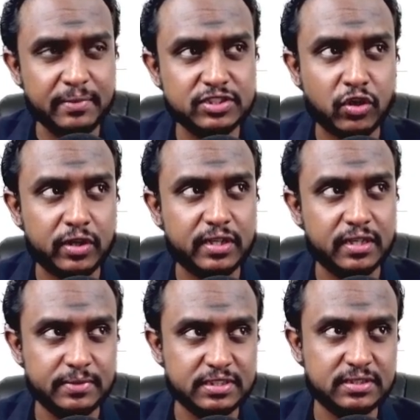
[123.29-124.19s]
short
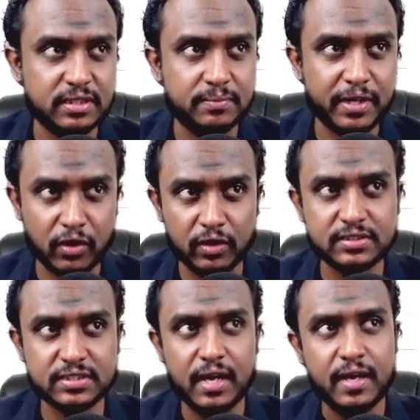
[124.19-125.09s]
termist,
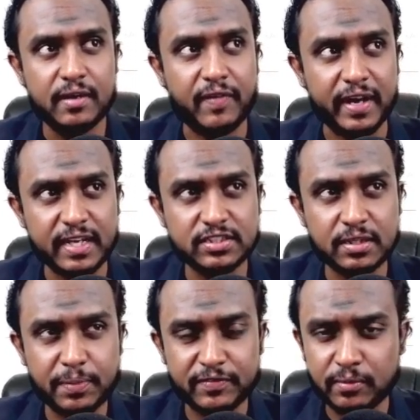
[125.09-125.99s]
because financial
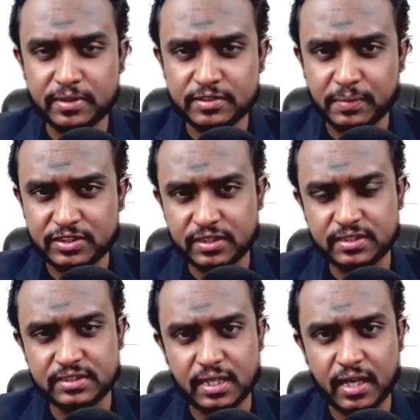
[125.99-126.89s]
performance
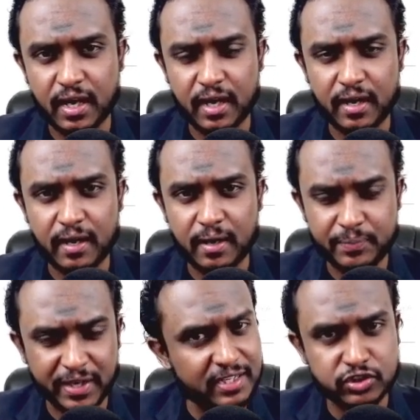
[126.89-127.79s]
measures are
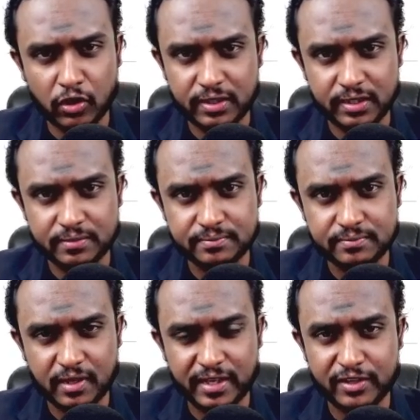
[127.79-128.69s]
pretty short term,
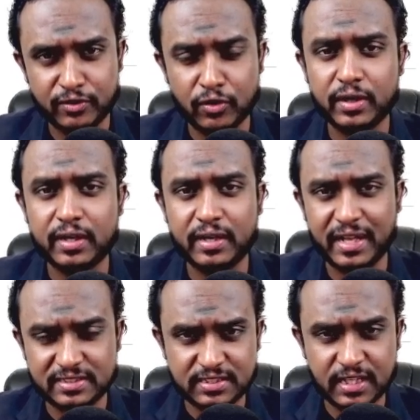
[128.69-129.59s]
right? You don't
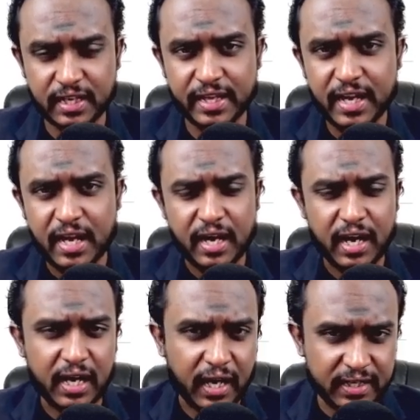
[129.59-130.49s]
necessarily,
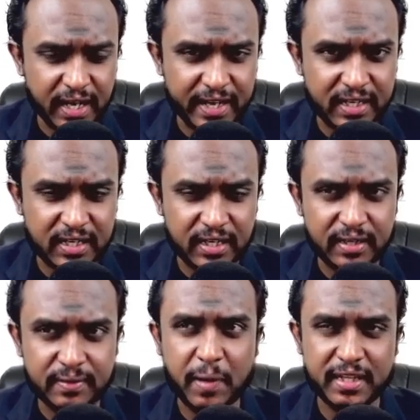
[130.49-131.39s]
unlike
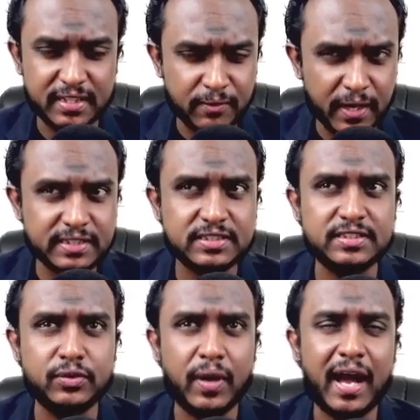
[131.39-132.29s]
otherwise,
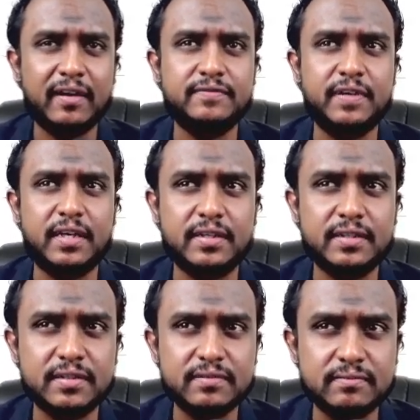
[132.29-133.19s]
you have
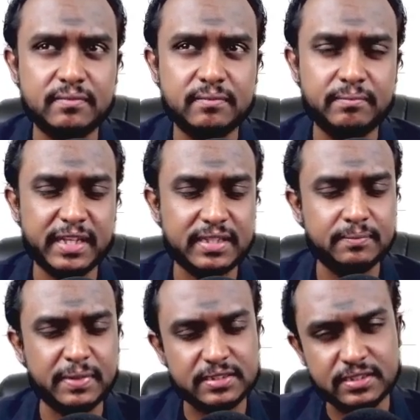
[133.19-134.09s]

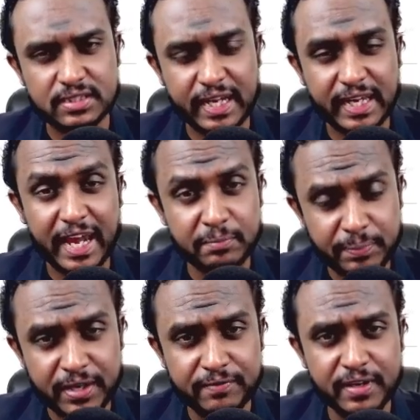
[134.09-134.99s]
measures like
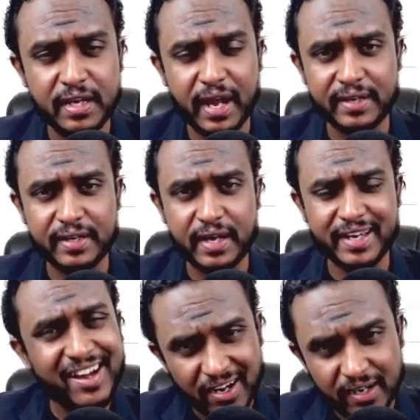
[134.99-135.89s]
NPV and
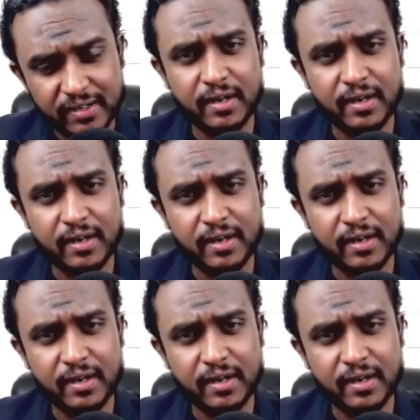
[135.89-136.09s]
IRR.